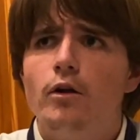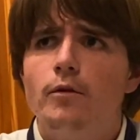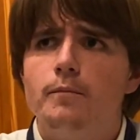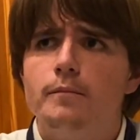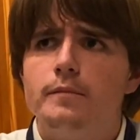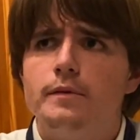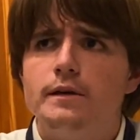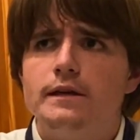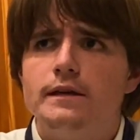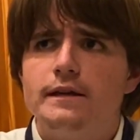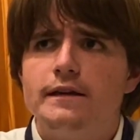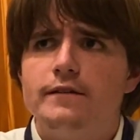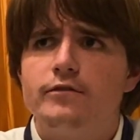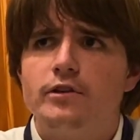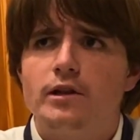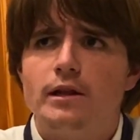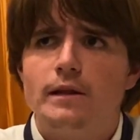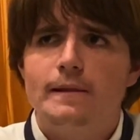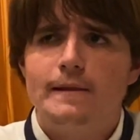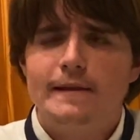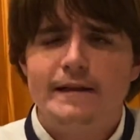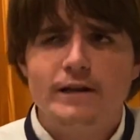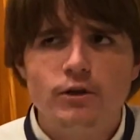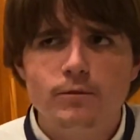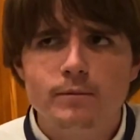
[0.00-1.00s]
be even a
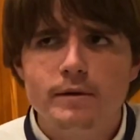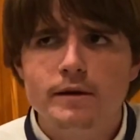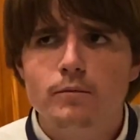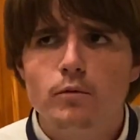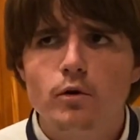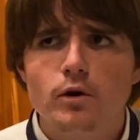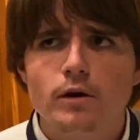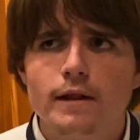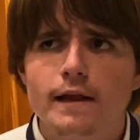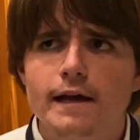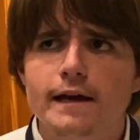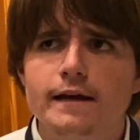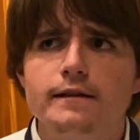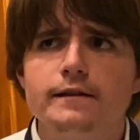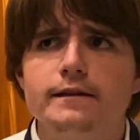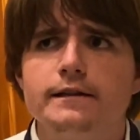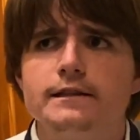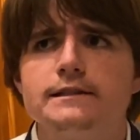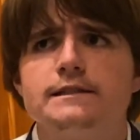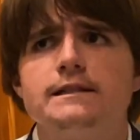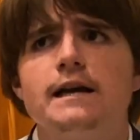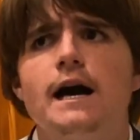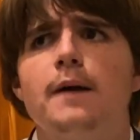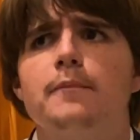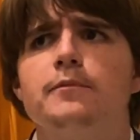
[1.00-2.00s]
little bit more likely to
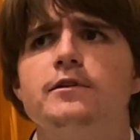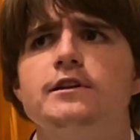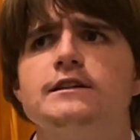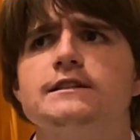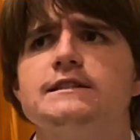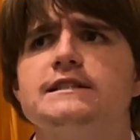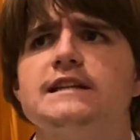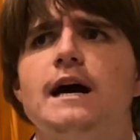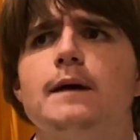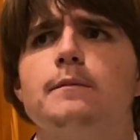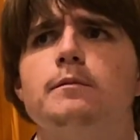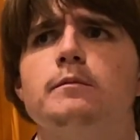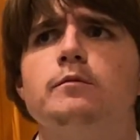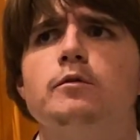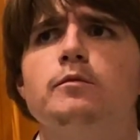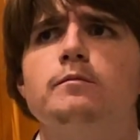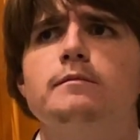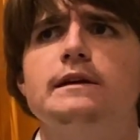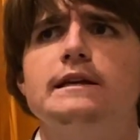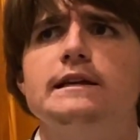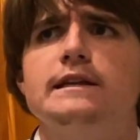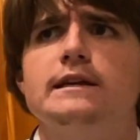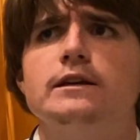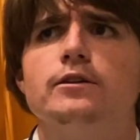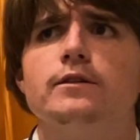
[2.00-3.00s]
stop the unstoppable
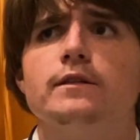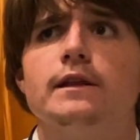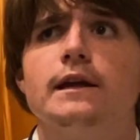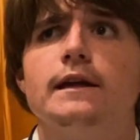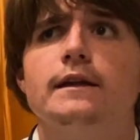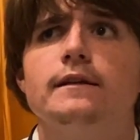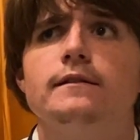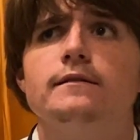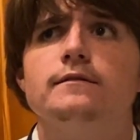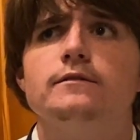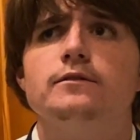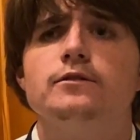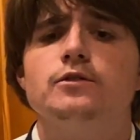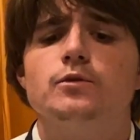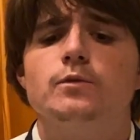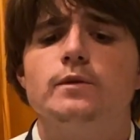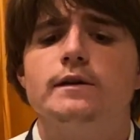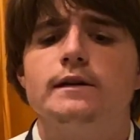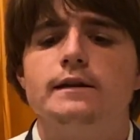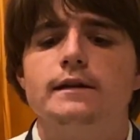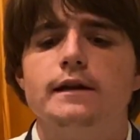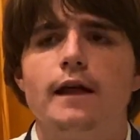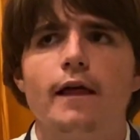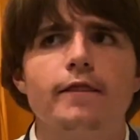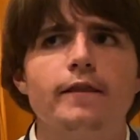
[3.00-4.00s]
meteor than
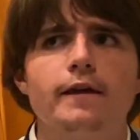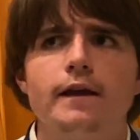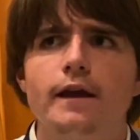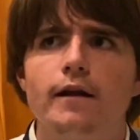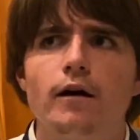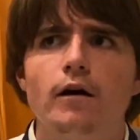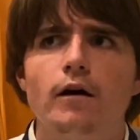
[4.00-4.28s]
doing nothing at